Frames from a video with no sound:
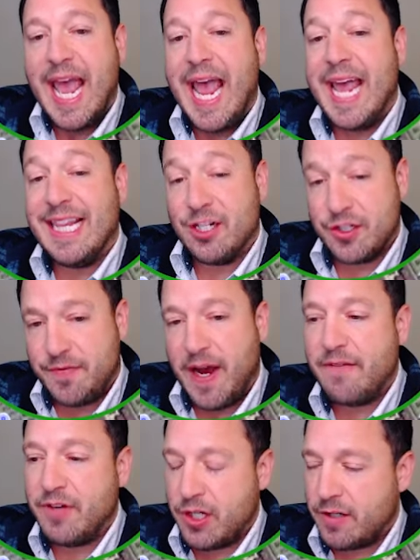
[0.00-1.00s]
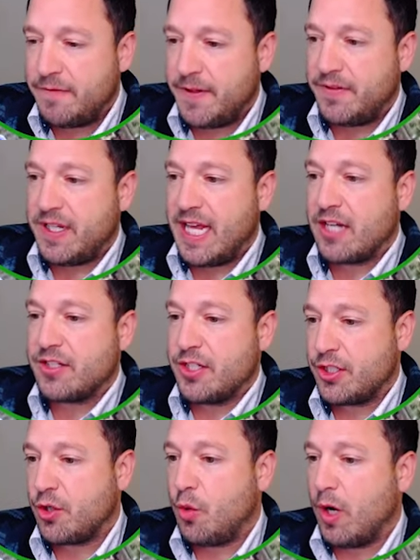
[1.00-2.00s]
And there's 550,000
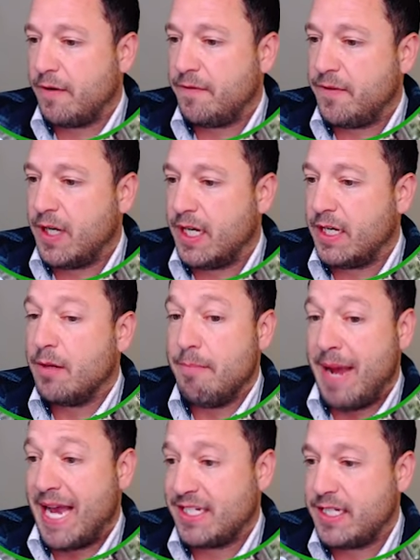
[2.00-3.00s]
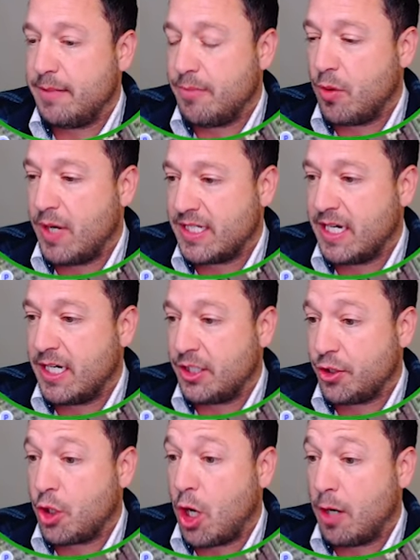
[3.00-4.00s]
square foot mass timber
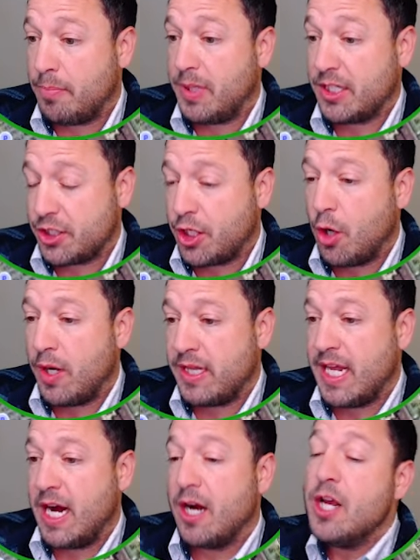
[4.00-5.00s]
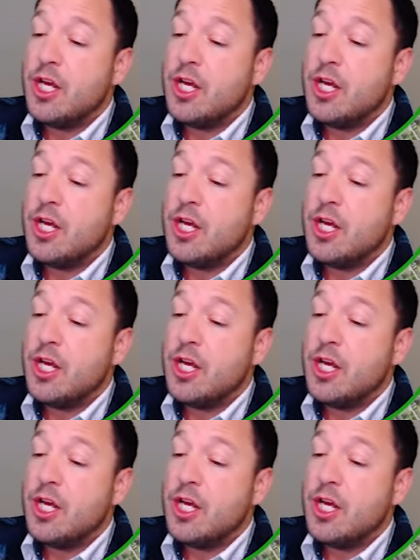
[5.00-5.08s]
residential complex going there.